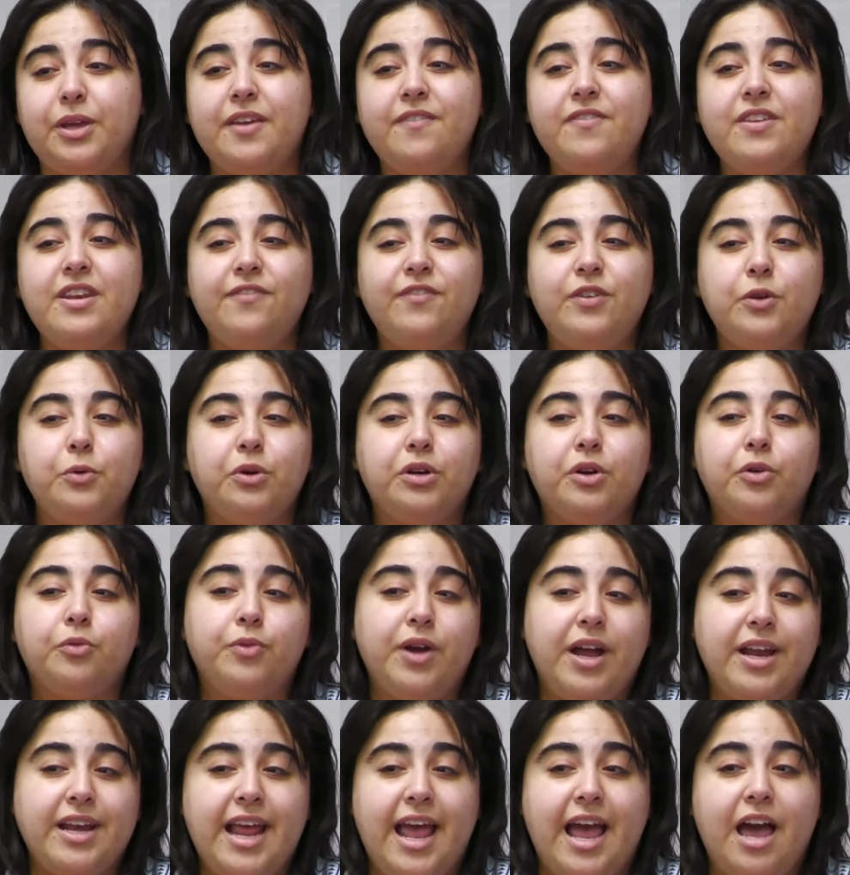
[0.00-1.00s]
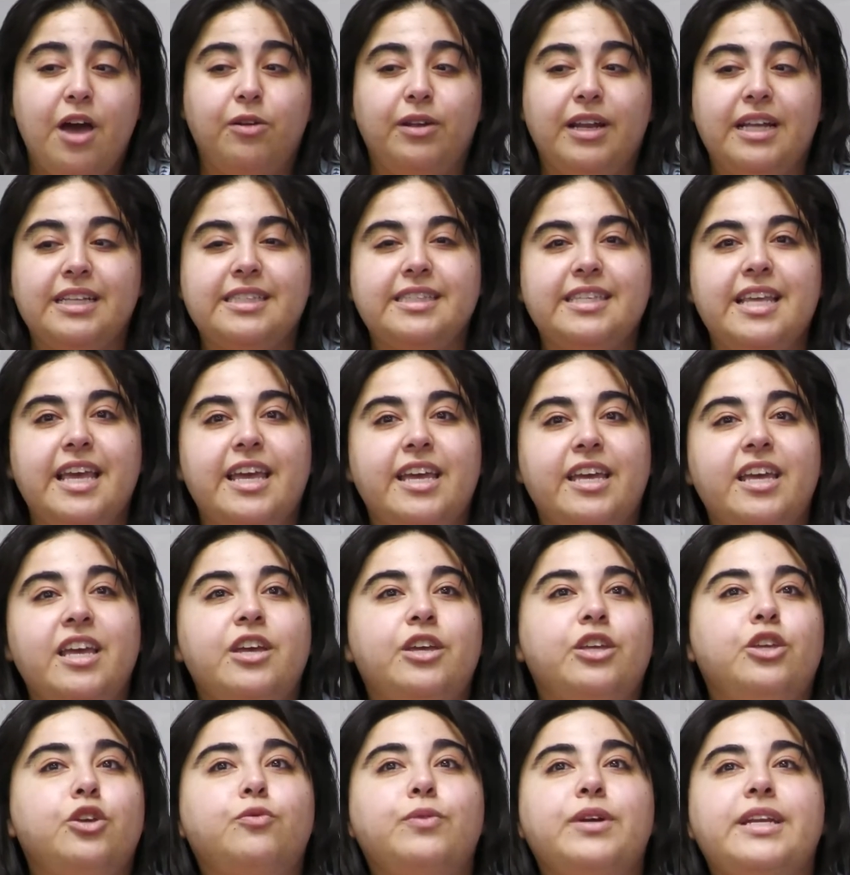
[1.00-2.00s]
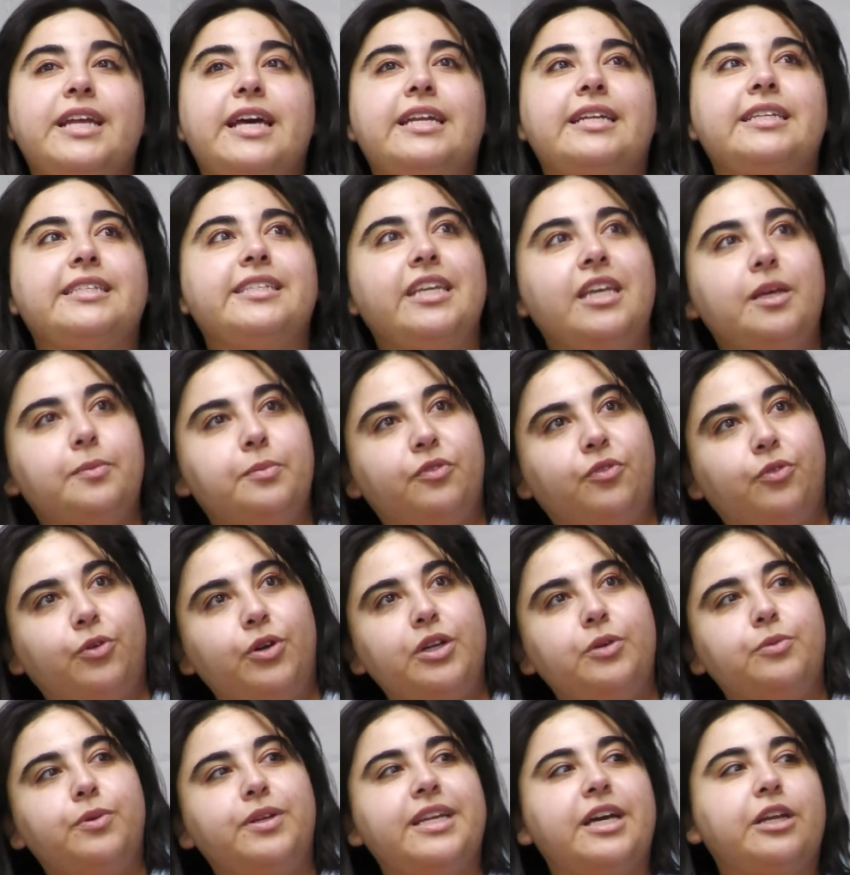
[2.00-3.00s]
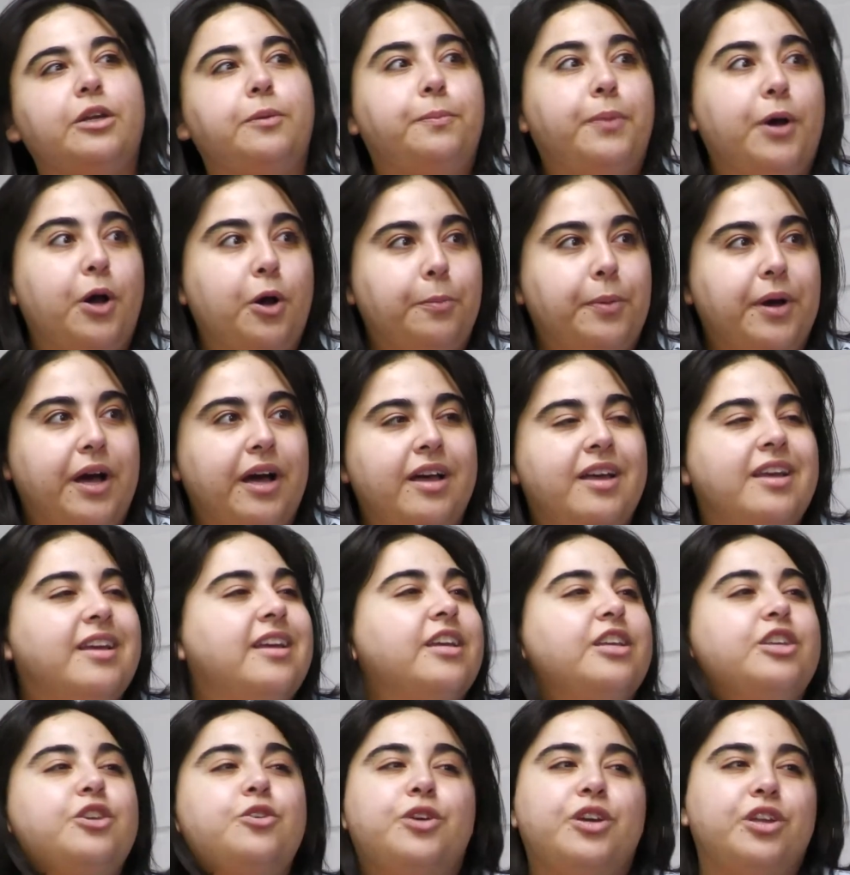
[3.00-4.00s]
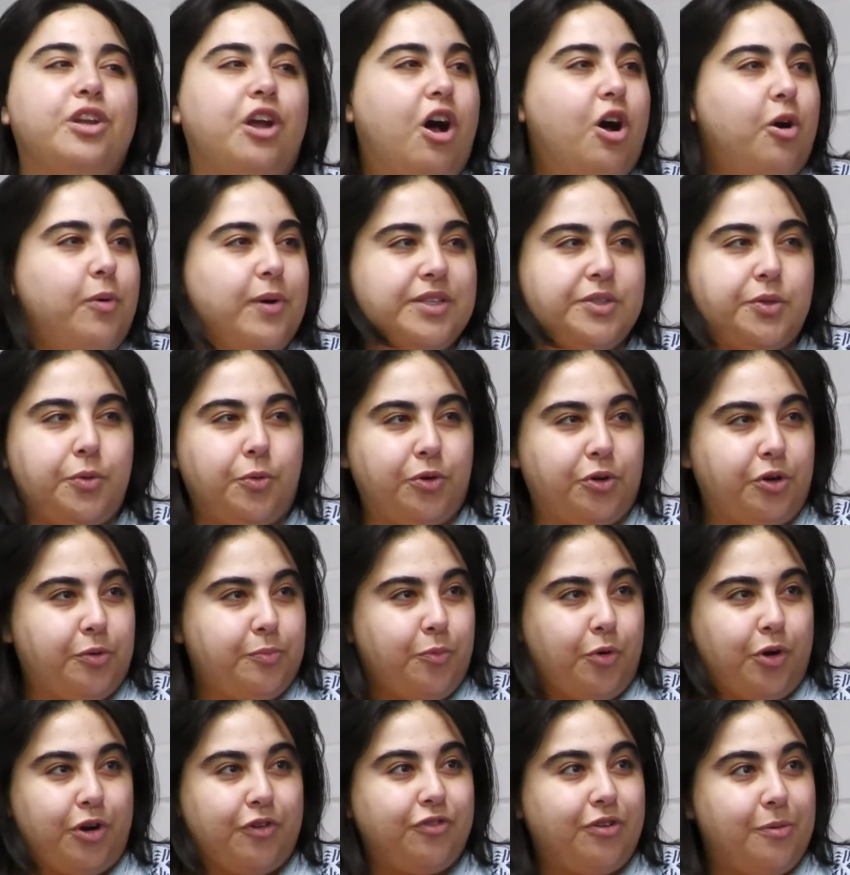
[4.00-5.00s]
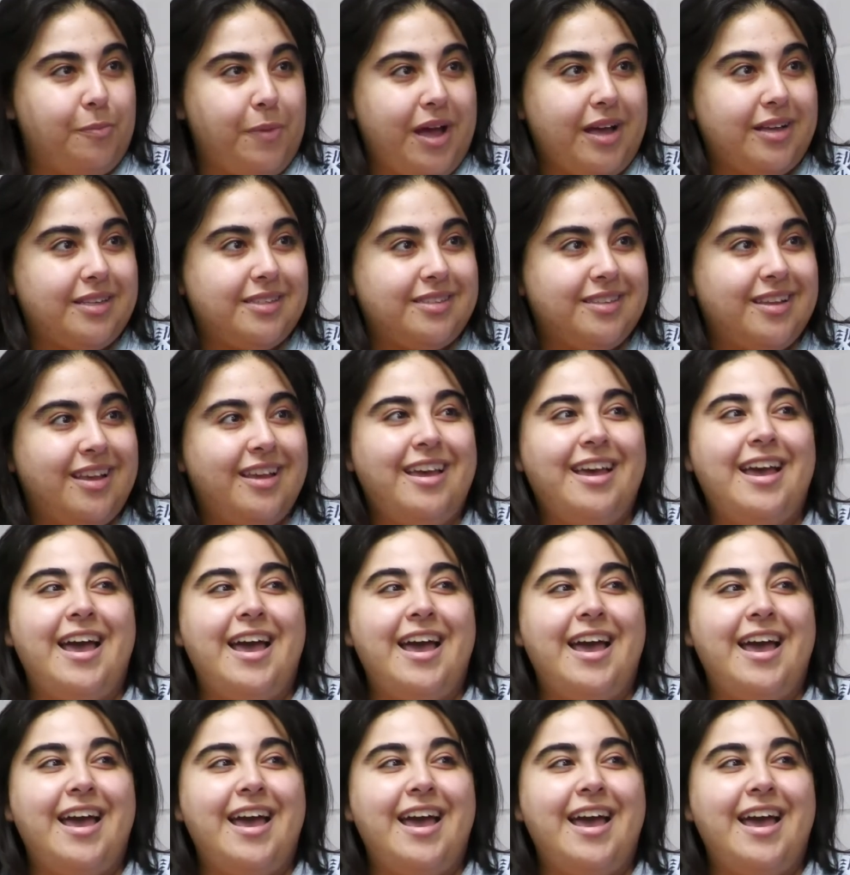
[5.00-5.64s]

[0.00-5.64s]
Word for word: even if you were to run out, let's say you run out of tea before you run out of boba, you can always order more from us.